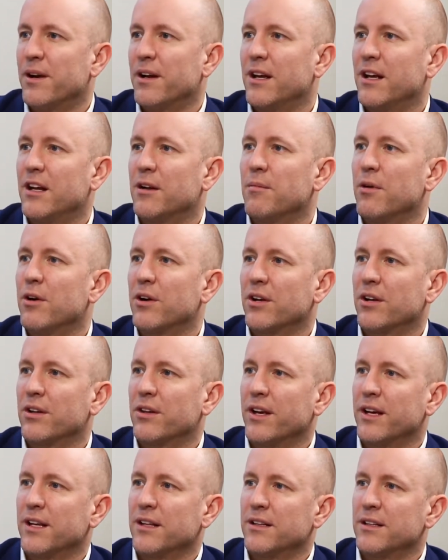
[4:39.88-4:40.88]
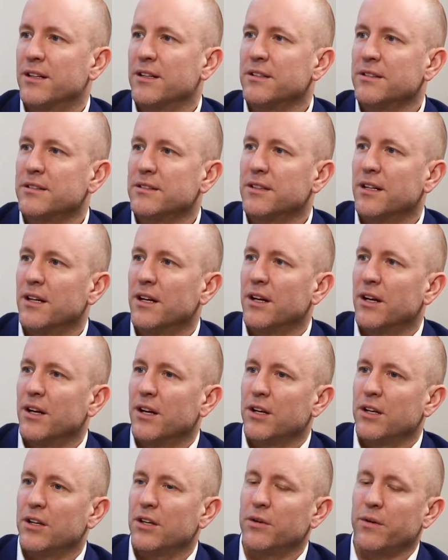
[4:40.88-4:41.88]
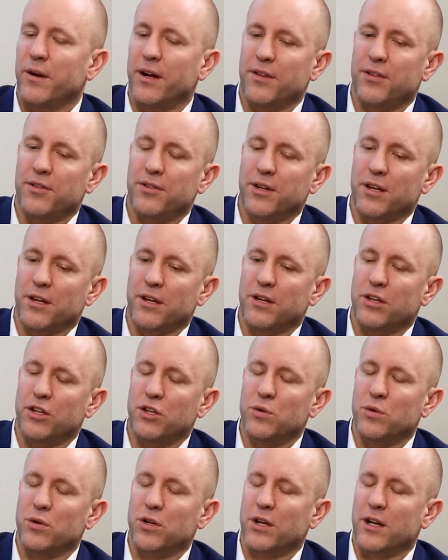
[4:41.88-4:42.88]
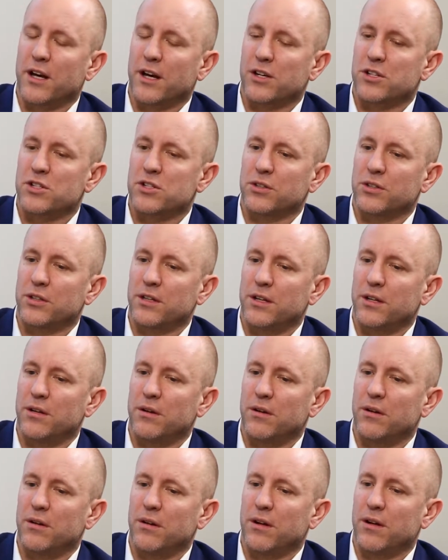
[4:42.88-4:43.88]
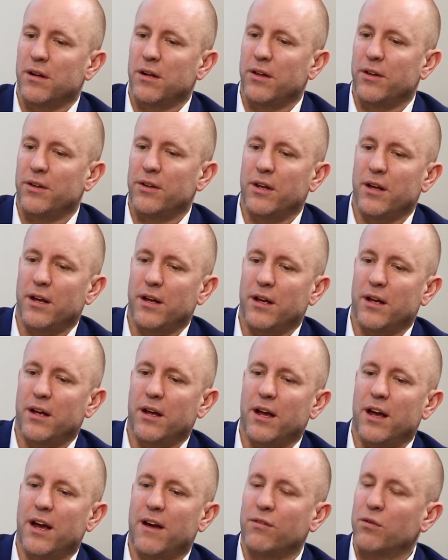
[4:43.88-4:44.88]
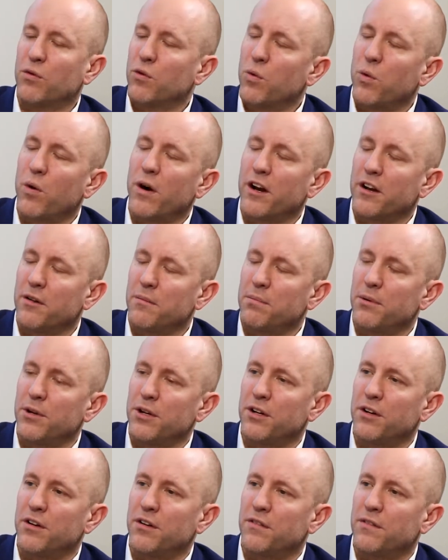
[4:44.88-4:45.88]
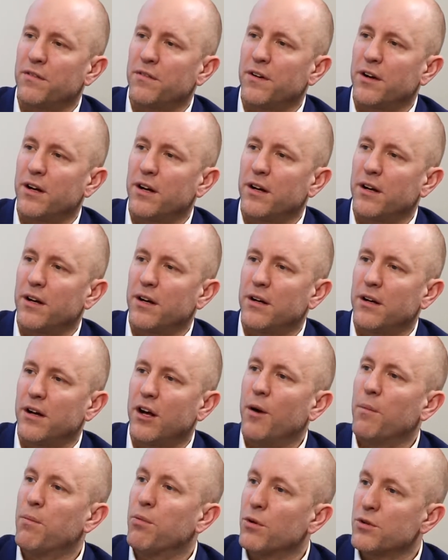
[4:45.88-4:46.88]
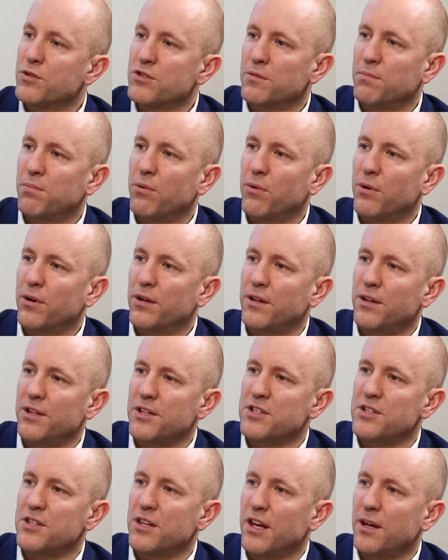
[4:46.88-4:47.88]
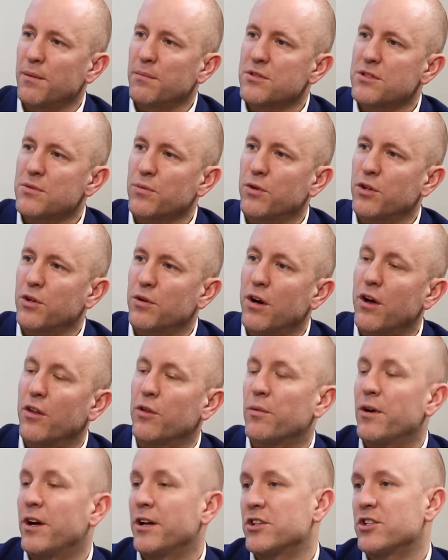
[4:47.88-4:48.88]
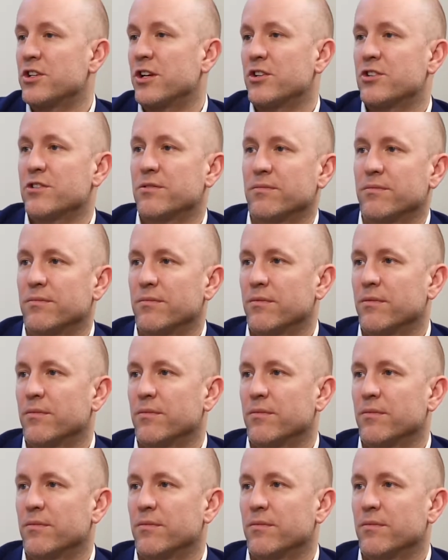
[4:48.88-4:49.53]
But in a market like this, you know, I think you can actually have quite a bit of upward support in these names when you're on the right exchange.